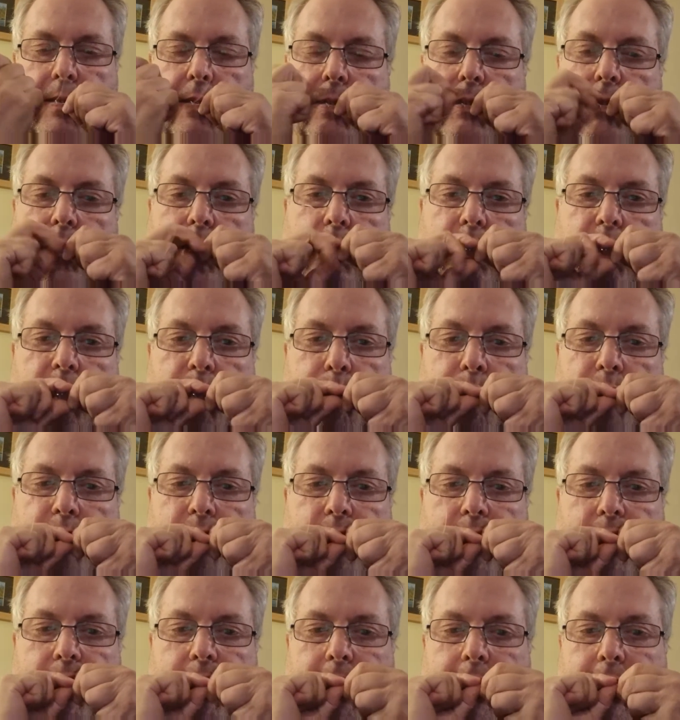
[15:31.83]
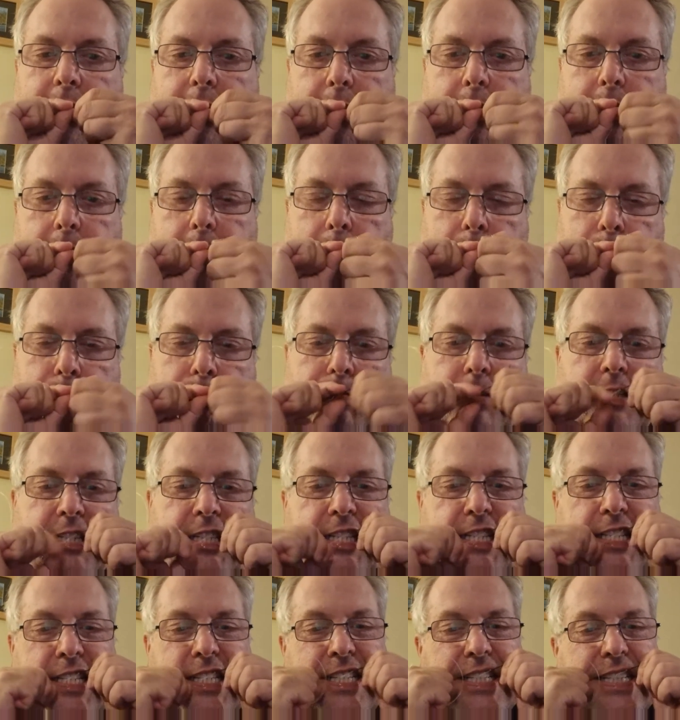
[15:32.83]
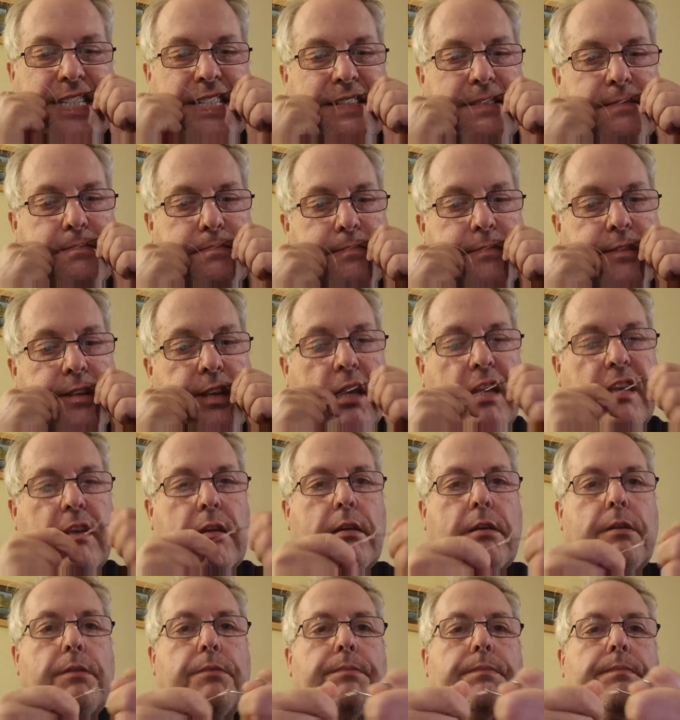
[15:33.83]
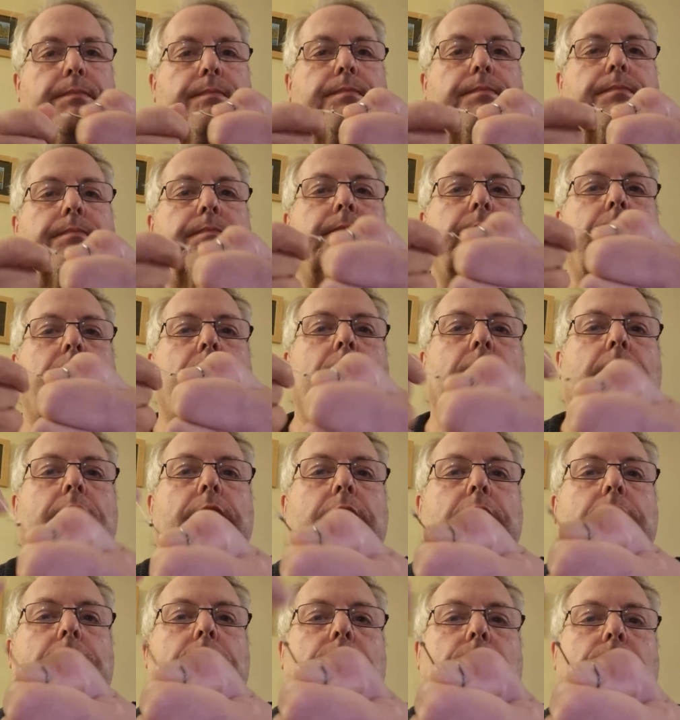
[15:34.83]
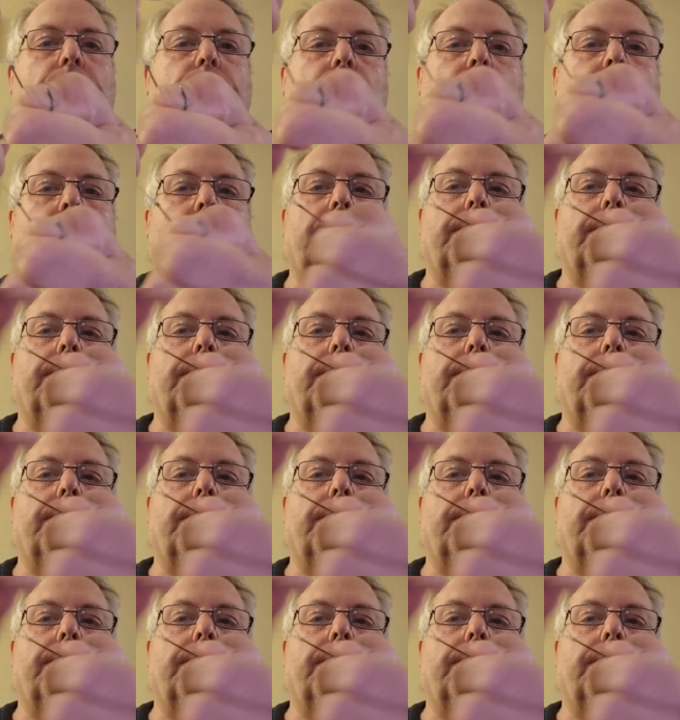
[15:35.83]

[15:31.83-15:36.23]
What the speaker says: The spring takes the compression. There you go. As I told you,